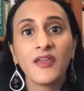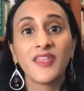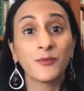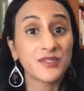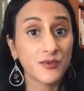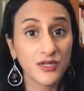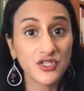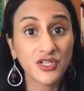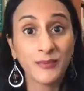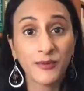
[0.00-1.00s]
than was
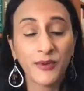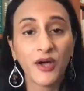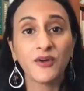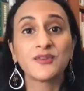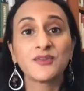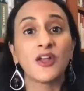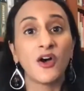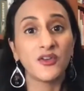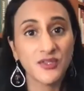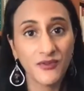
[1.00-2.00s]
originally proposed and
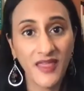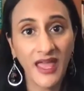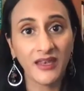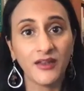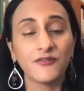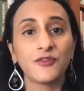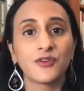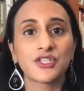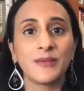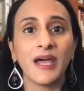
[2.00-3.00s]
also then
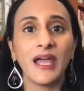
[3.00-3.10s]
Fukushima.